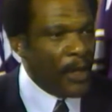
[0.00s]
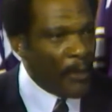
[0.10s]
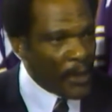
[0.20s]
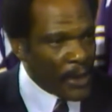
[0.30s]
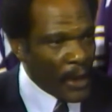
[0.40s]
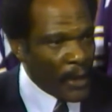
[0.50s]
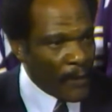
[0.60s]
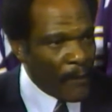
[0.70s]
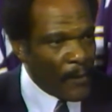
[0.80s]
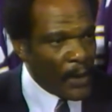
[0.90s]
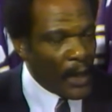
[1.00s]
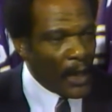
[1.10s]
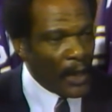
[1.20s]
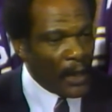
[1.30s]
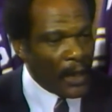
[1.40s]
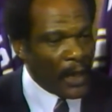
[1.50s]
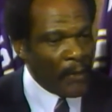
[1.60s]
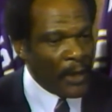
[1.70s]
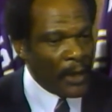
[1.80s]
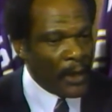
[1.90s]
To some extent,
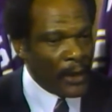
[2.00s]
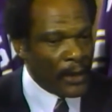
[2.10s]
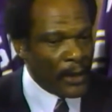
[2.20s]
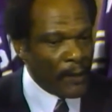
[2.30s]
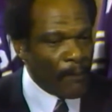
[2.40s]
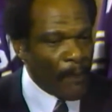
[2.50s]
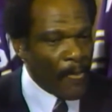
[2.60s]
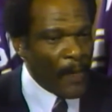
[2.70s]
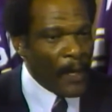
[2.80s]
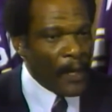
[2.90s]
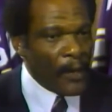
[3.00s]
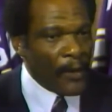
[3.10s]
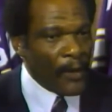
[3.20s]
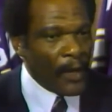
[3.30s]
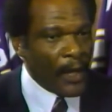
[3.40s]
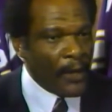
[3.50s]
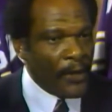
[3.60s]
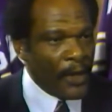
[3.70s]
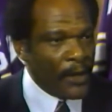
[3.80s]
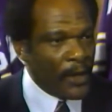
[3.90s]
and I mean that there are a
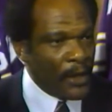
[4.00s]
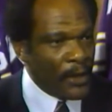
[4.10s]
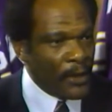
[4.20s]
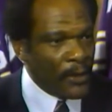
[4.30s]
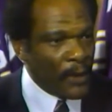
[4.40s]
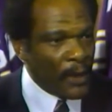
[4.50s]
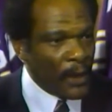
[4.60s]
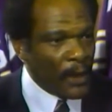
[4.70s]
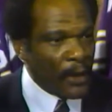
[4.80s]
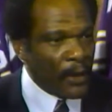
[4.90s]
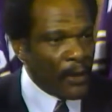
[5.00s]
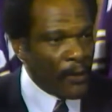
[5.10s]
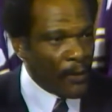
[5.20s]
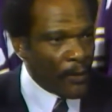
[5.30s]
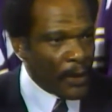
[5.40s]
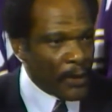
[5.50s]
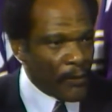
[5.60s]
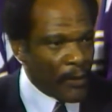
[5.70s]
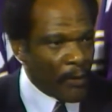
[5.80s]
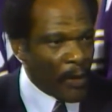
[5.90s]
lot of things that you go
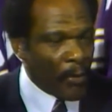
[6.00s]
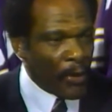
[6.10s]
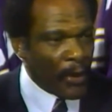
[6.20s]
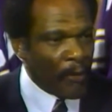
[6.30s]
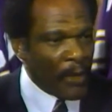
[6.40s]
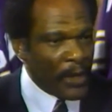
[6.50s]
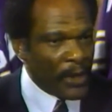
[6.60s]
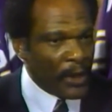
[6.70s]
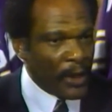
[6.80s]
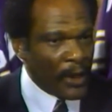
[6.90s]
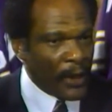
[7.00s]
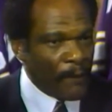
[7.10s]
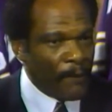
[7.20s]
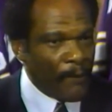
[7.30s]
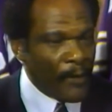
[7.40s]
through as a football player. Basically,